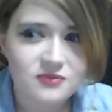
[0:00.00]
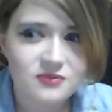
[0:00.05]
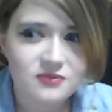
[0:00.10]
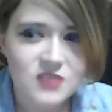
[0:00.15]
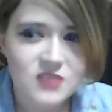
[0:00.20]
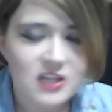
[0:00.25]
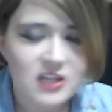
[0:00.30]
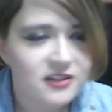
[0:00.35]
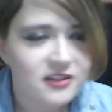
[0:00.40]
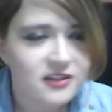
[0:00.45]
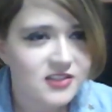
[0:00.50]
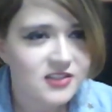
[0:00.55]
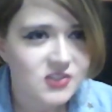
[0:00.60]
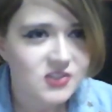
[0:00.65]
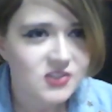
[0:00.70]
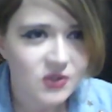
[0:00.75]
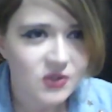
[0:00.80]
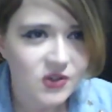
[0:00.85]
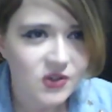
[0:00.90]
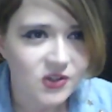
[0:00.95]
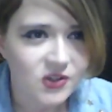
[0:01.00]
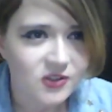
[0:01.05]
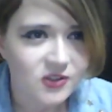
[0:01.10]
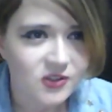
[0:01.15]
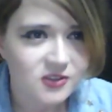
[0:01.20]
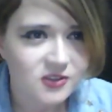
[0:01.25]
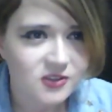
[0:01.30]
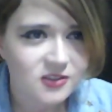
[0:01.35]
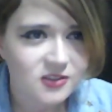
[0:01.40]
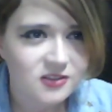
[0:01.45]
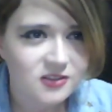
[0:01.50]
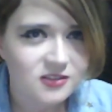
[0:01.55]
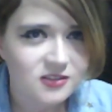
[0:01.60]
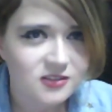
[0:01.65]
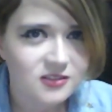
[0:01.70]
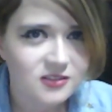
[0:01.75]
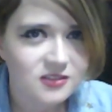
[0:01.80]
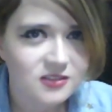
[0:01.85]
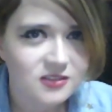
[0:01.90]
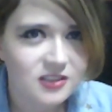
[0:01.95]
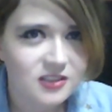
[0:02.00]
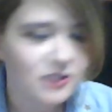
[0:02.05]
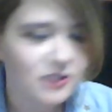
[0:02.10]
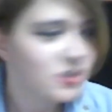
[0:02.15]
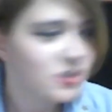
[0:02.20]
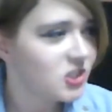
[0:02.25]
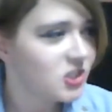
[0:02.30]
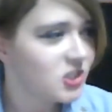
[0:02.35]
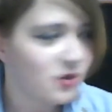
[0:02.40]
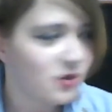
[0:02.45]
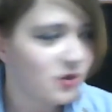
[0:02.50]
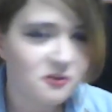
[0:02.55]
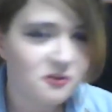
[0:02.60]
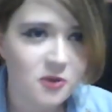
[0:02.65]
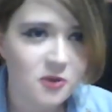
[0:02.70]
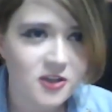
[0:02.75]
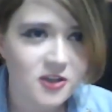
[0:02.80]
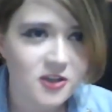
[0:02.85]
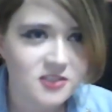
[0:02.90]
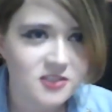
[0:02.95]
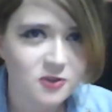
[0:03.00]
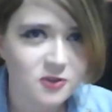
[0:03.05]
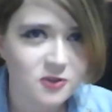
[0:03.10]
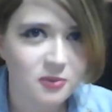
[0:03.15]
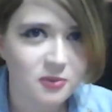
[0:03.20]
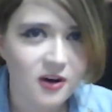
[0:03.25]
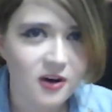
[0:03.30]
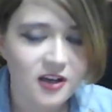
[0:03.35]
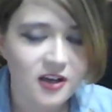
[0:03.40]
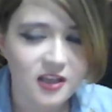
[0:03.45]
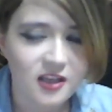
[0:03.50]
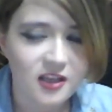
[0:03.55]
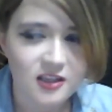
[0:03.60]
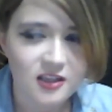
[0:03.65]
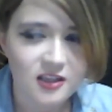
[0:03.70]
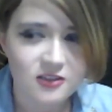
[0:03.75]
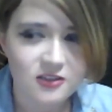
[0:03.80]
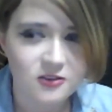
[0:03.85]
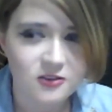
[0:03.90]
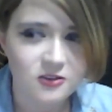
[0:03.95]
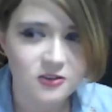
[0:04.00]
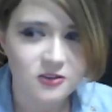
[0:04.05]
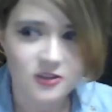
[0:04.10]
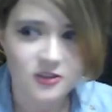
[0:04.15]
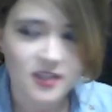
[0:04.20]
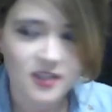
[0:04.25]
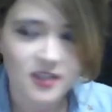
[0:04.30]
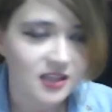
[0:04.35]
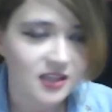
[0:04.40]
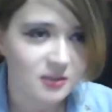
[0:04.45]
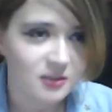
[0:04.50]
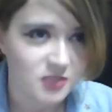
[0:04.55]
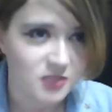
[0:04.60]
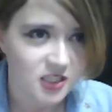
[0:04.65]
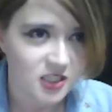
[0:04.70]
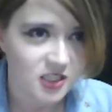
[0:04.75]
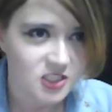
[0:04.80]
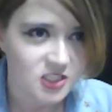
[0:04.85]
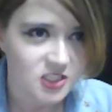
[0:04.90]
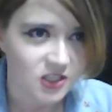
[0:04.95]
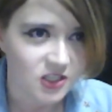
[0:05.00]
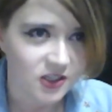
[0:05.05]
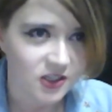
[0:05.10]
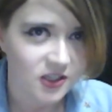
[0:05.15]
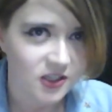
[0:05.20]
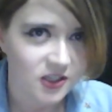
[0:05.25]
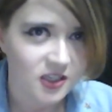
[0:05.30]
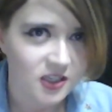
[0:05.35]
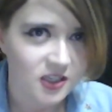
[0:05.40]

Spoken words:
telling this girl, to show off parts of her body or letting them touch her?